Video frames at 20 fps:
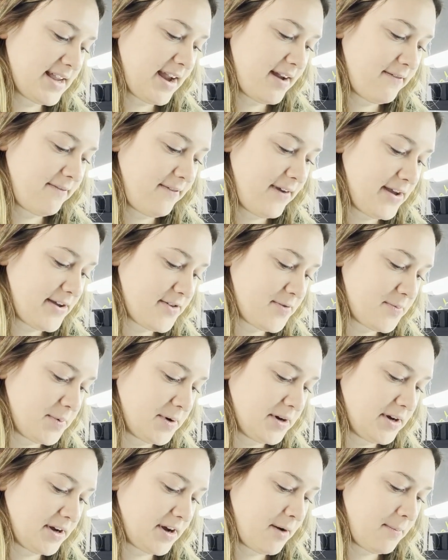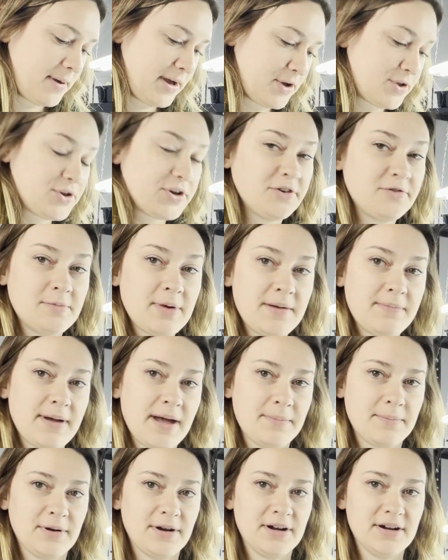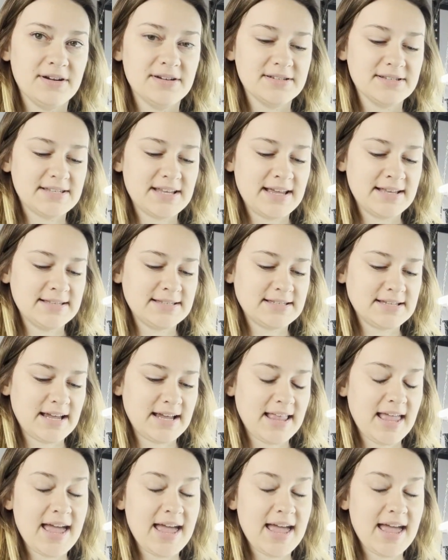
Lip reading: on Facebook a picture of my peppers and said,